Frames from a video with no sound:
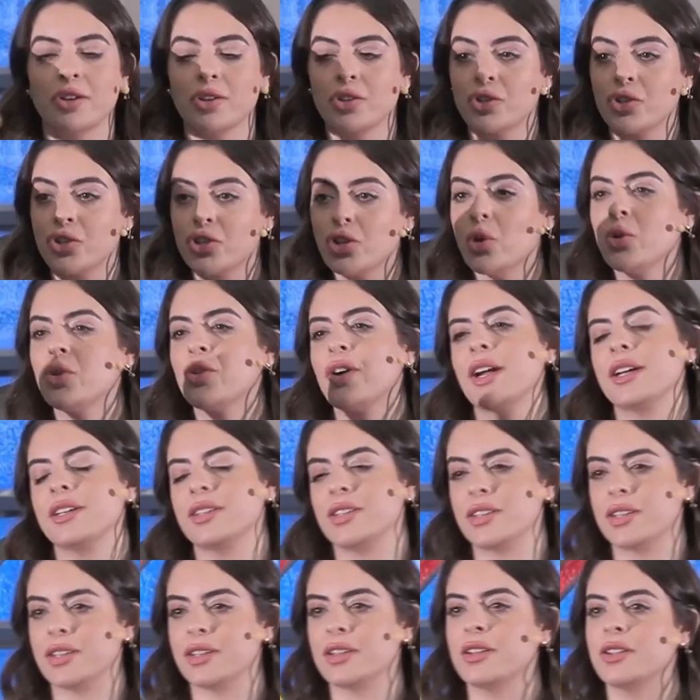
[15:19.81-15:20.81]
Show Christ
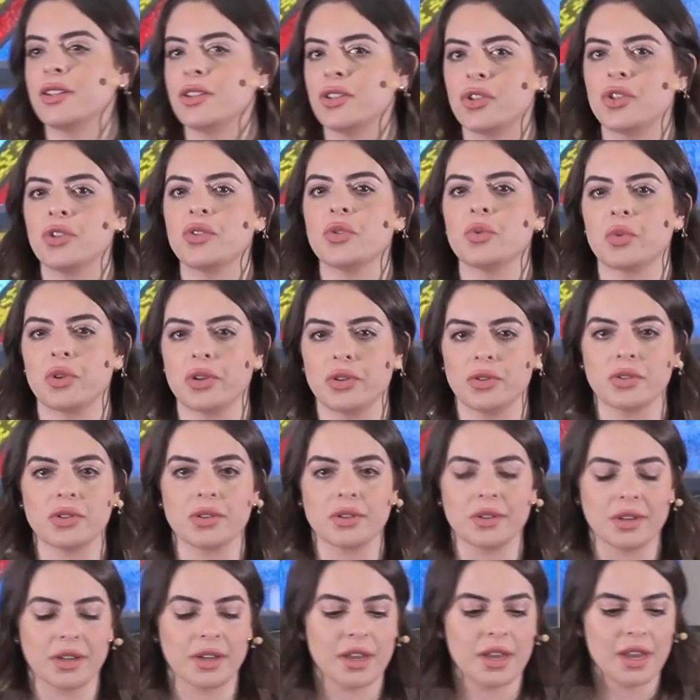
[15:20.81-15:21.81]
to the world.
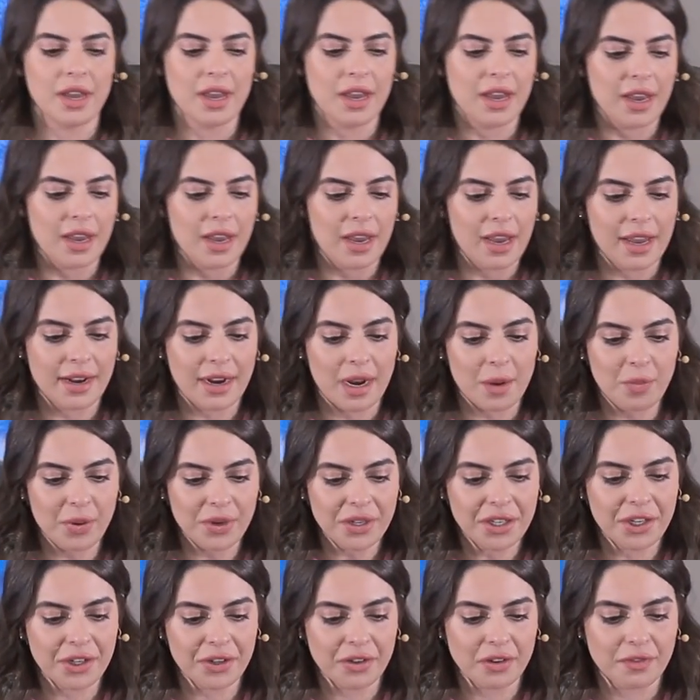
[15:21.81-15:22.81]
And I
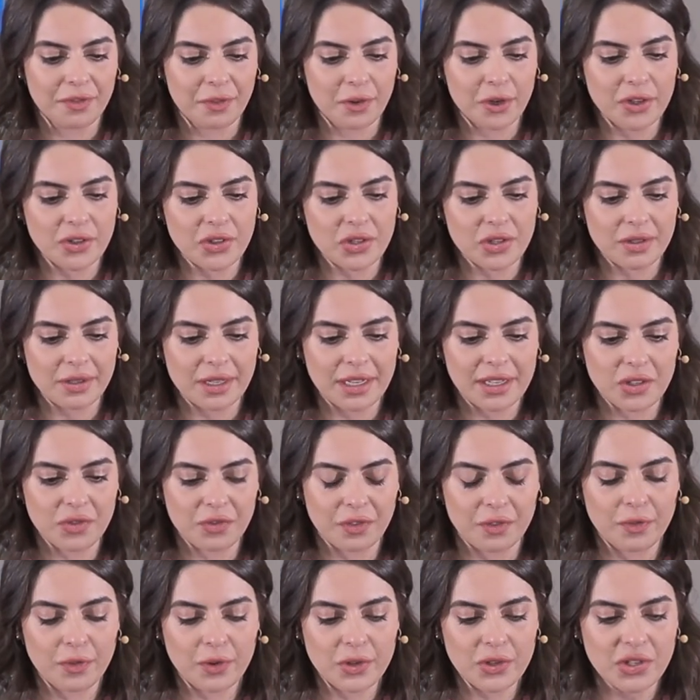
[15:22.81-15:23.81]
put here a verse, it's
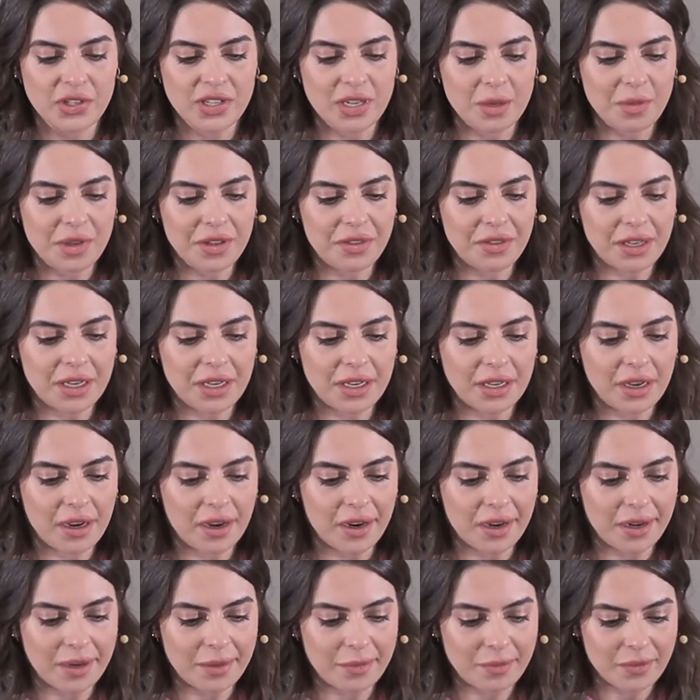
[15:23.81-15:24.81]
from 1 Timothy
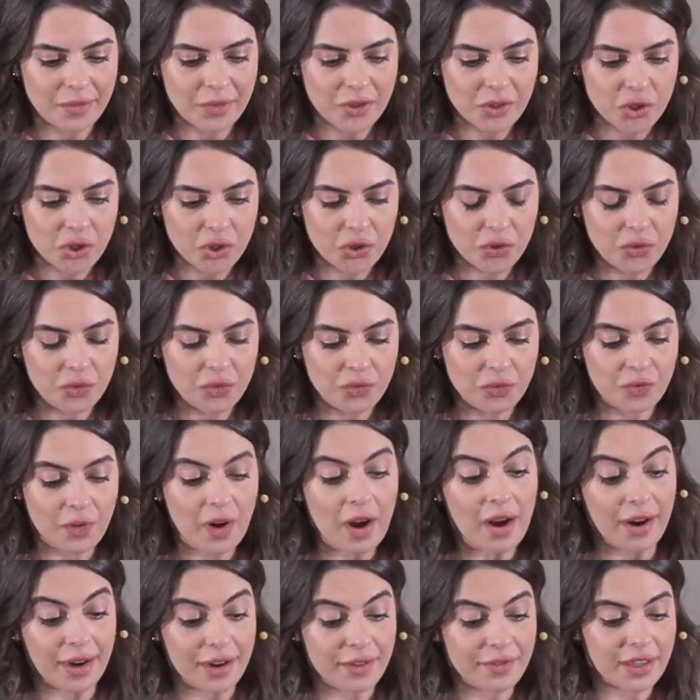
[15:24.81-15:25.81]
uh, 2
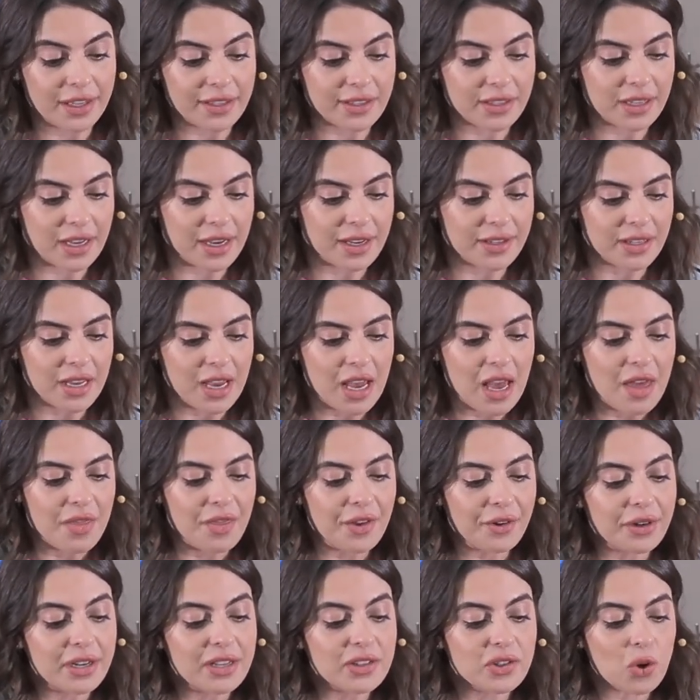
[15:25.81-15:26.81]
5 that says,
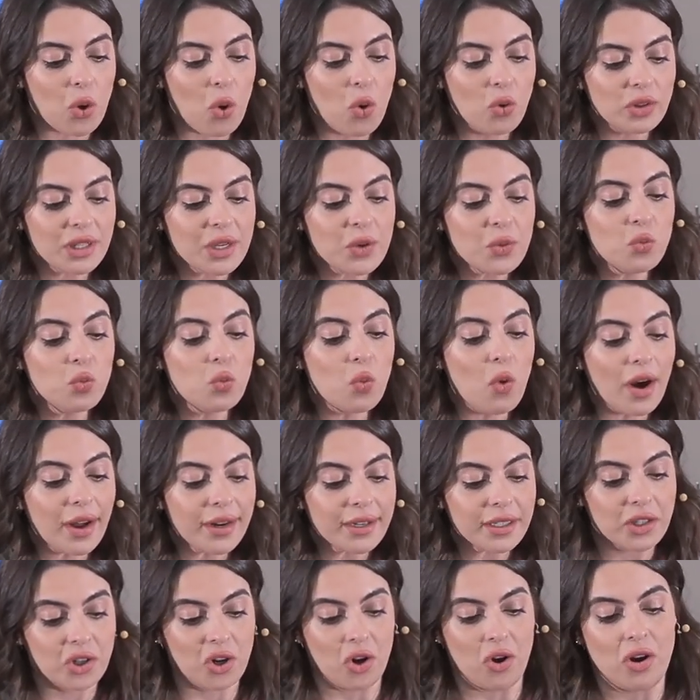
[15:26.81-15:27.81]
There is only
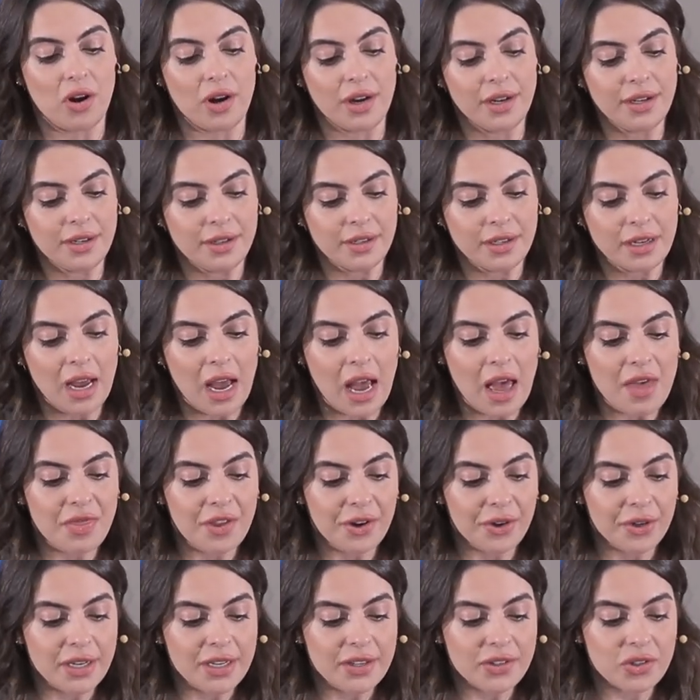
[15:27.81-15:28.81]
one God and
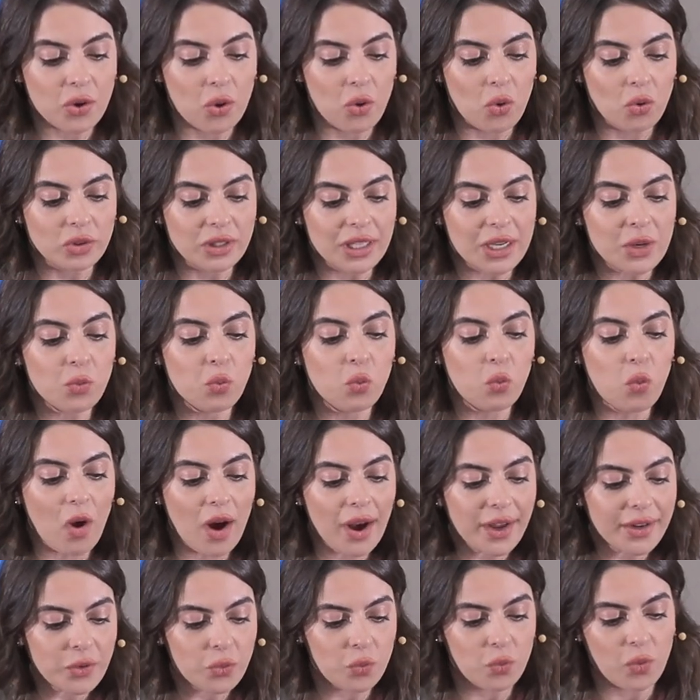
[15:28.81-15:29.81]
there is only
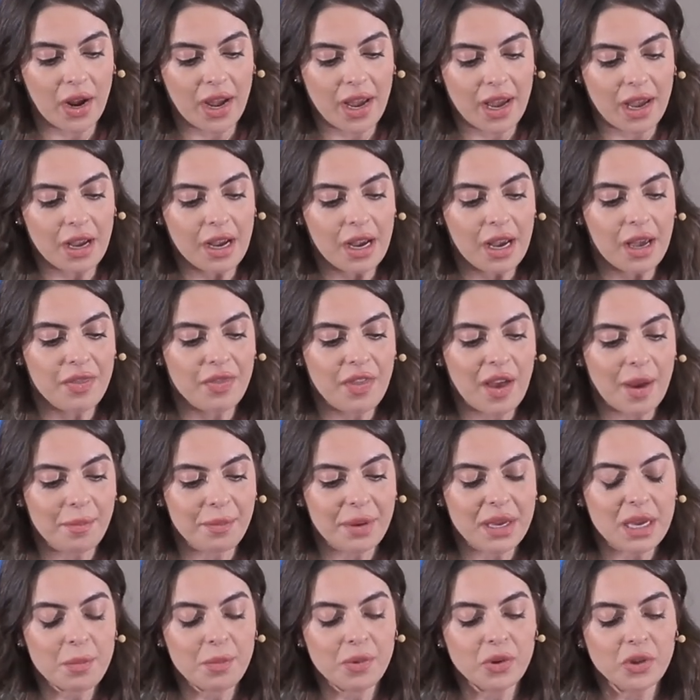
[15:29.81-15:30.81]
one way that
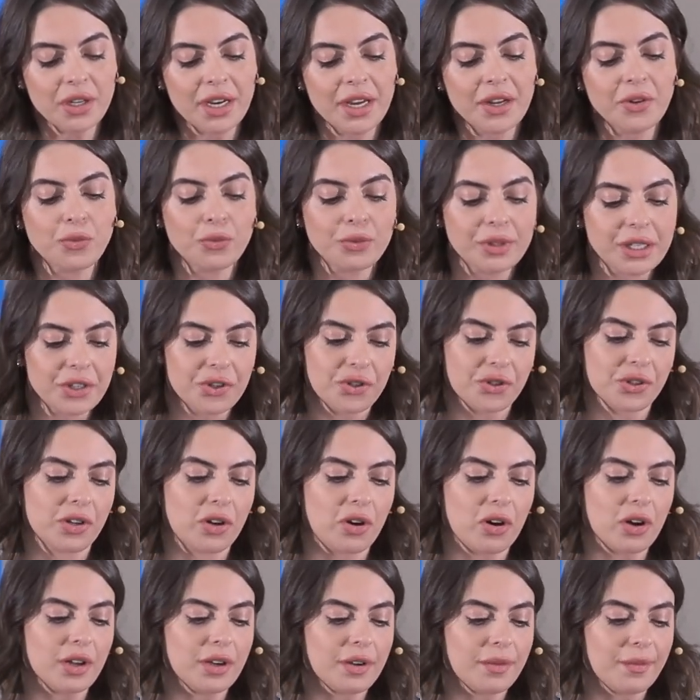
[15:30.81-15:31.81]
people can reach
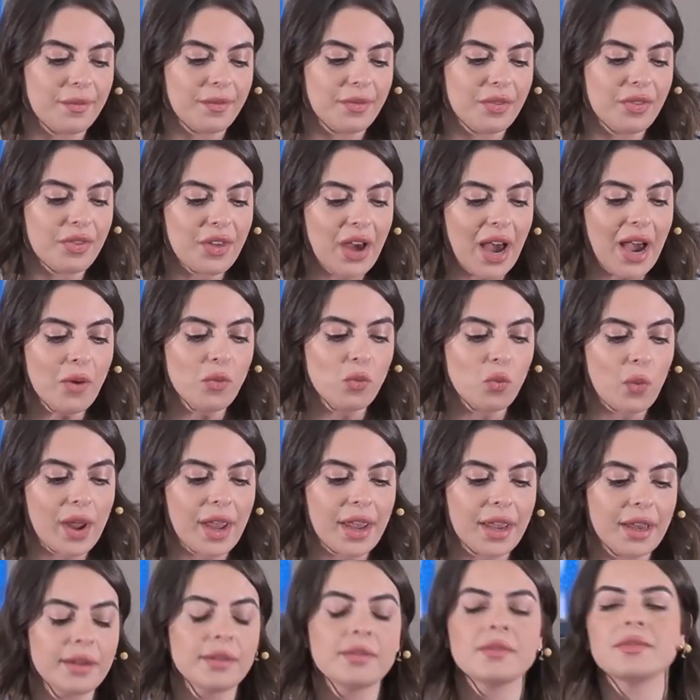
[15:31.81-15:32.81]
God. That
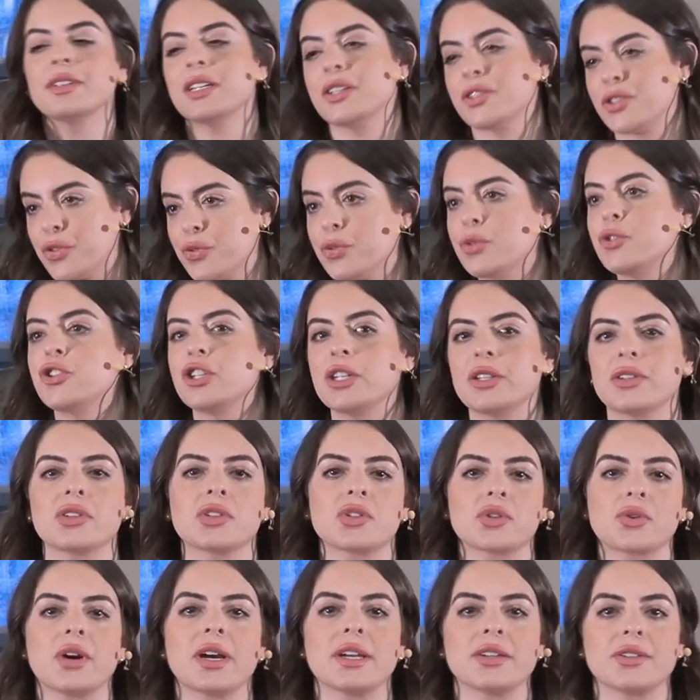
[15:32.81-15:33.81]
way is through
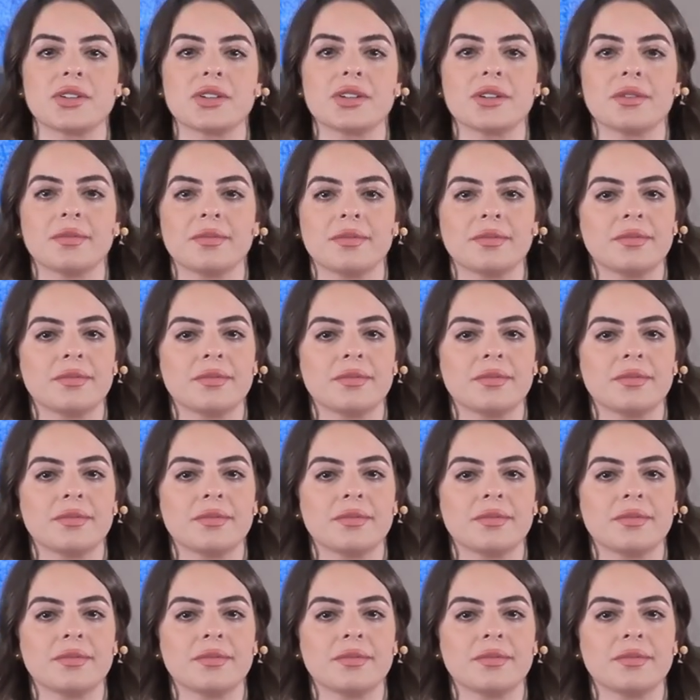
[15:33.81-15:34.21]
Jesus Christ.